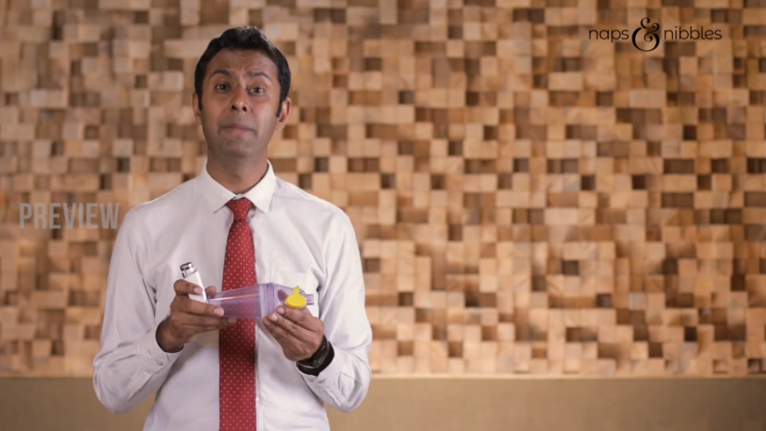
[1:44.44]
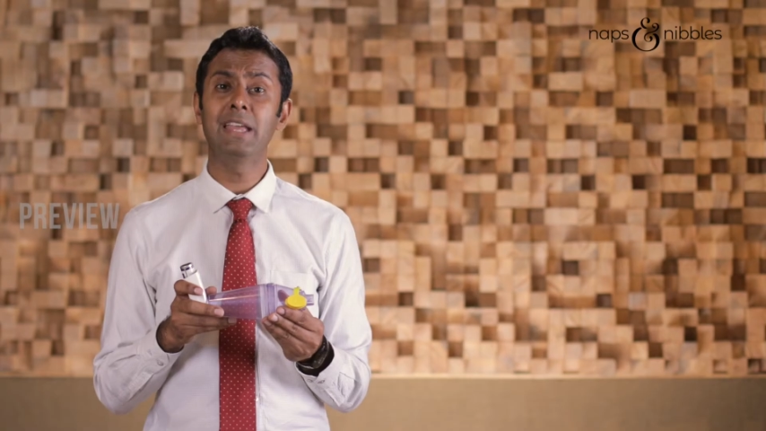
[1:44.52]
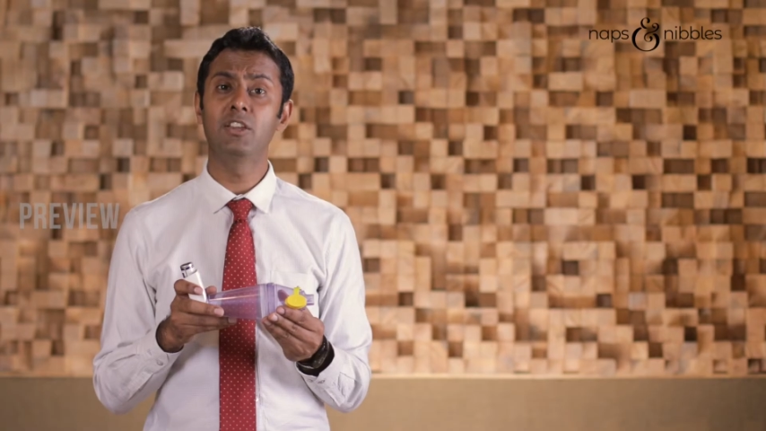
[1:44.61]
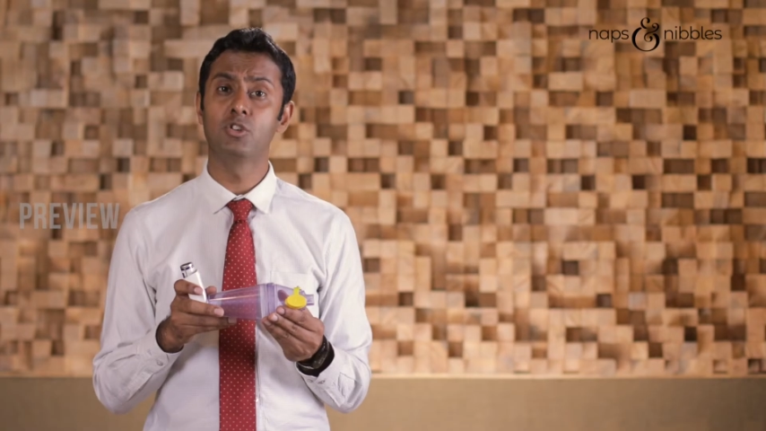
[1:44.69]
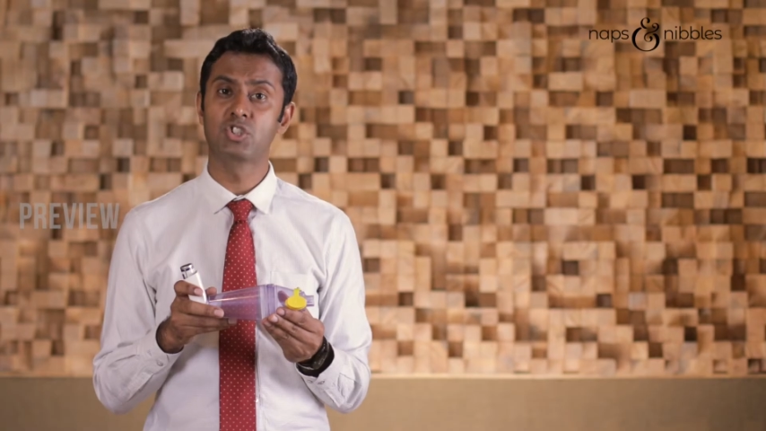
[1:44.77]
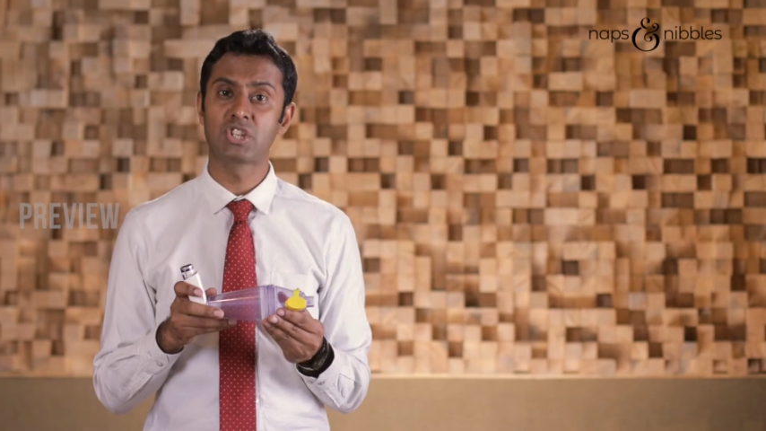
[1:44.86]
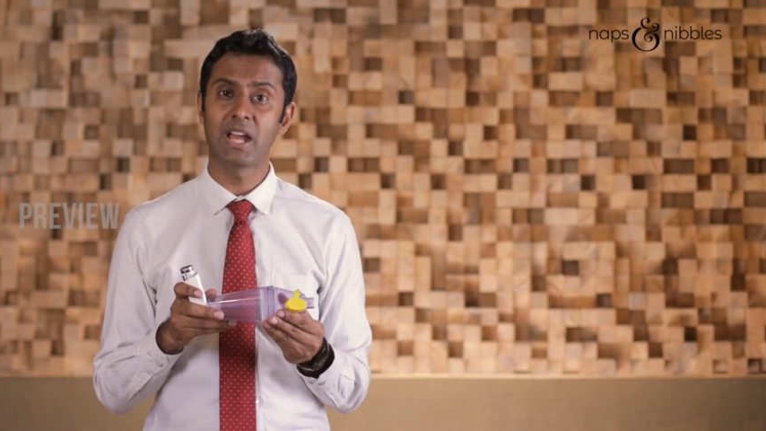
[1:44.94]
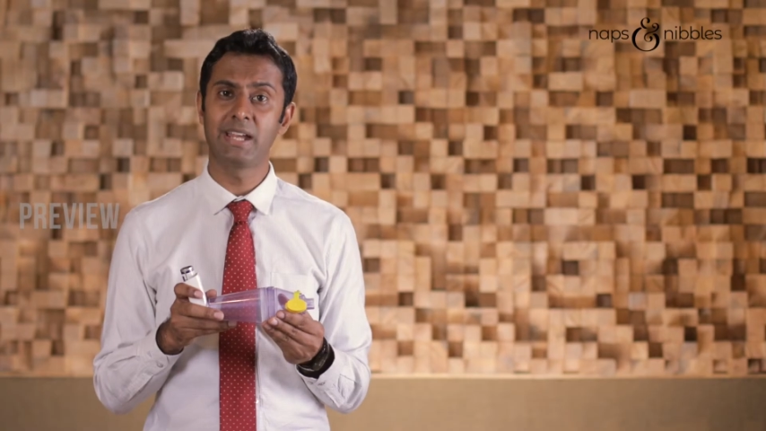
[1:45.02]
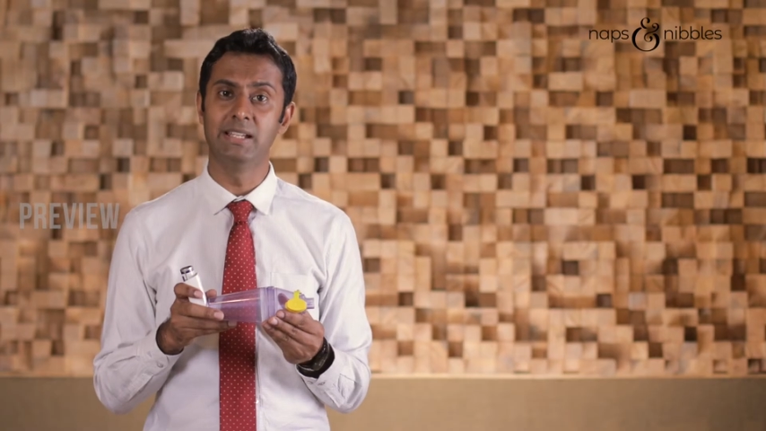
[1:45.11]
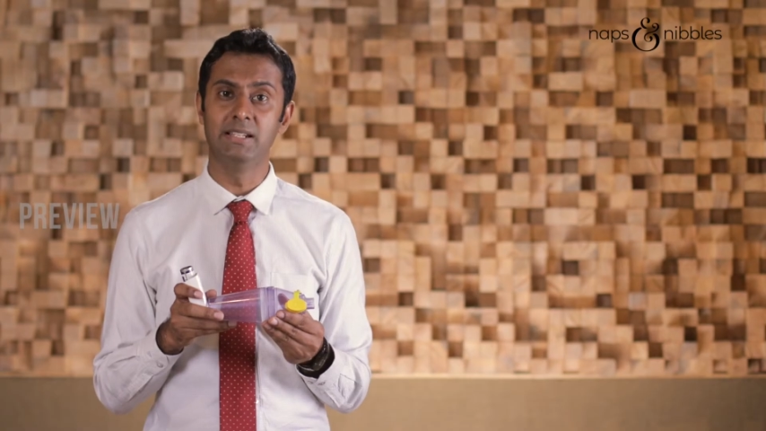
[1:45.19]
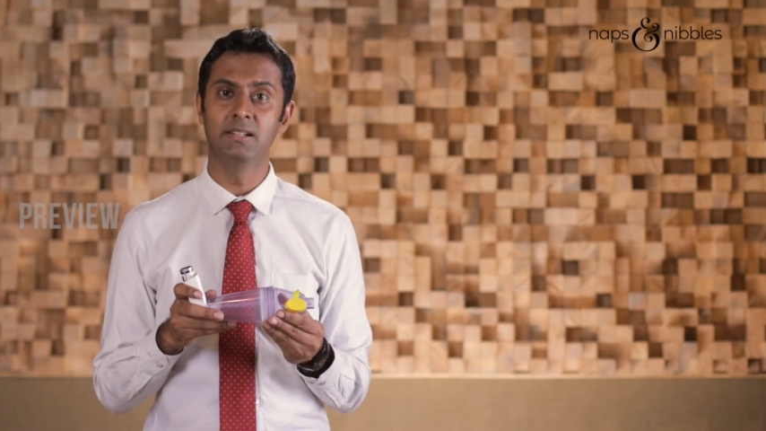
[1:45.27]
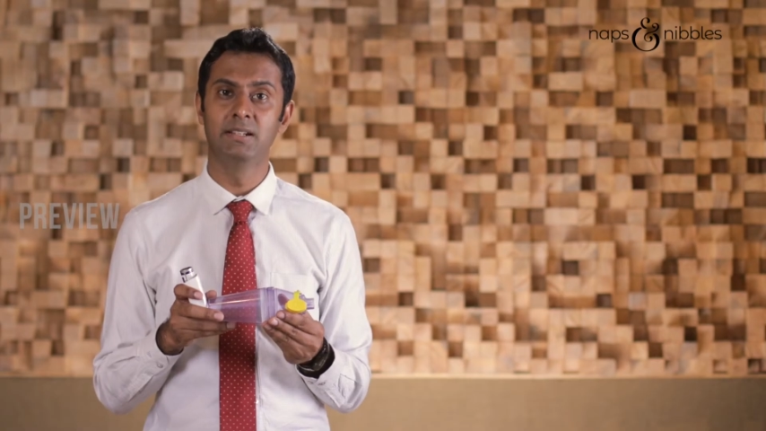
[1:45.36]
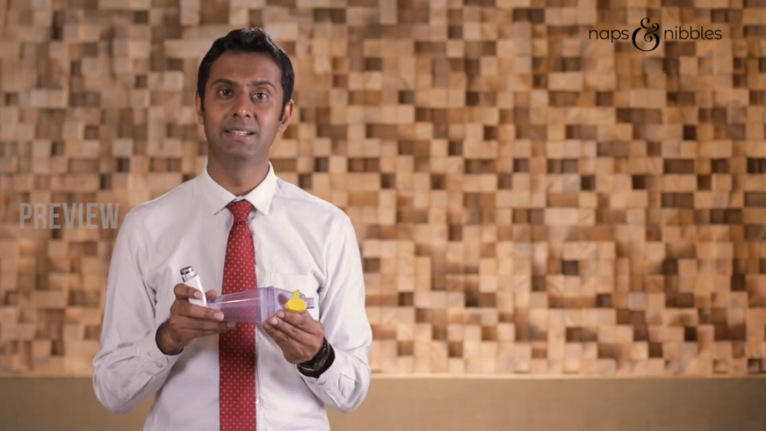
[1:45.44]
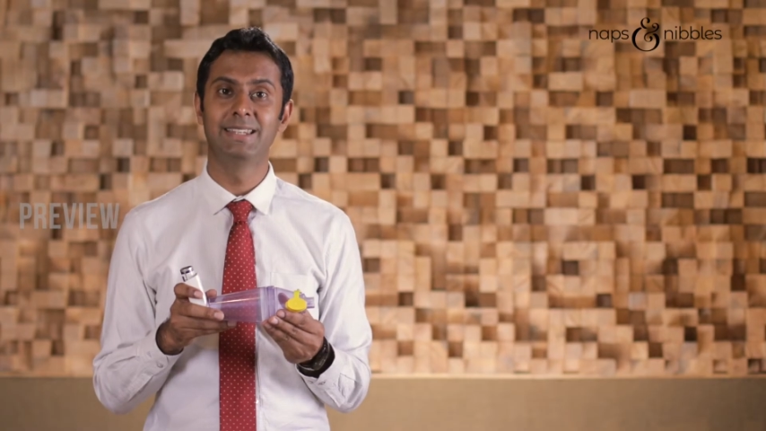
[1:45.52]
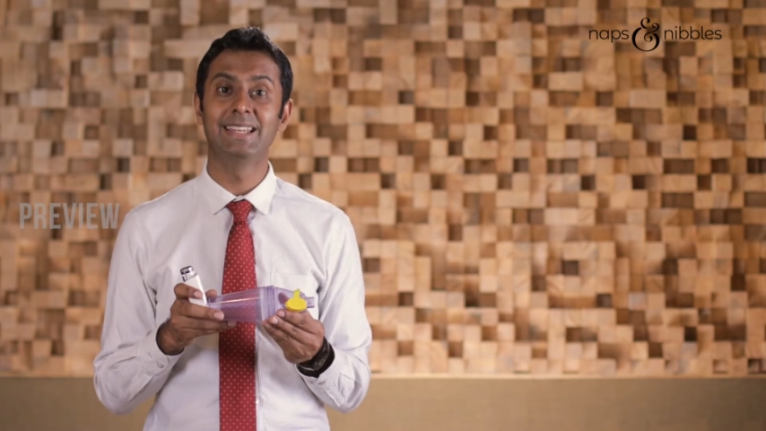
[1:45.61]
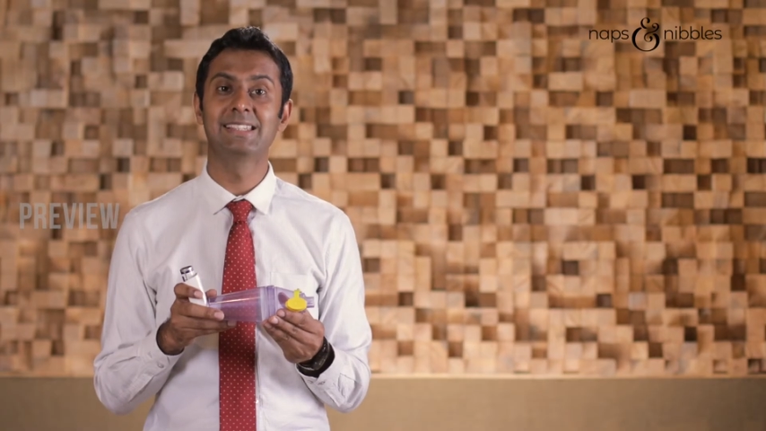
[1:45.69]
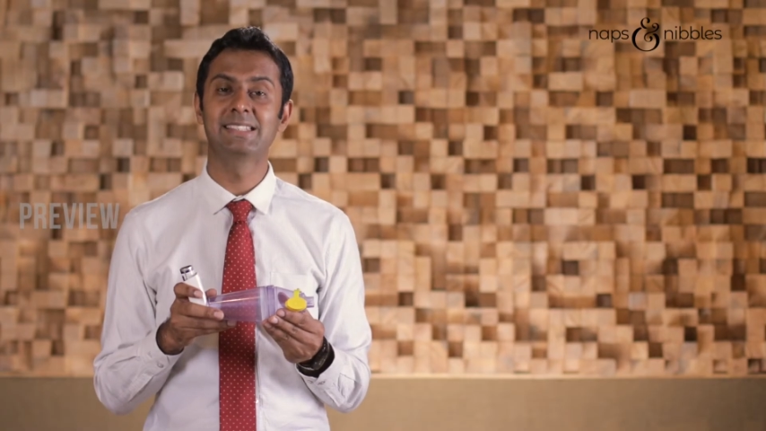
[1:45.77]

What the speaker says: Make your child take